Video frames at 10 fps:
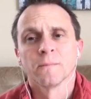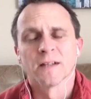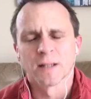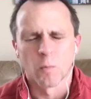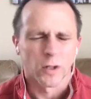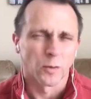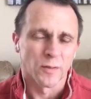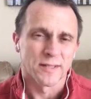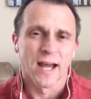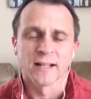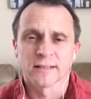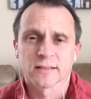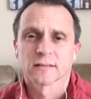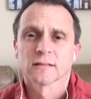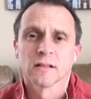as I'm working with dads
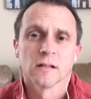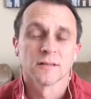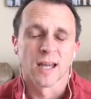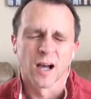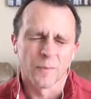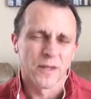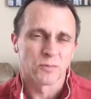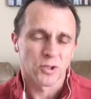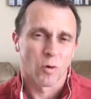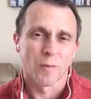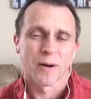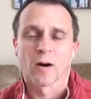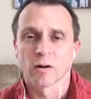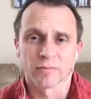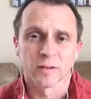to help them show up
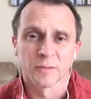powerfully,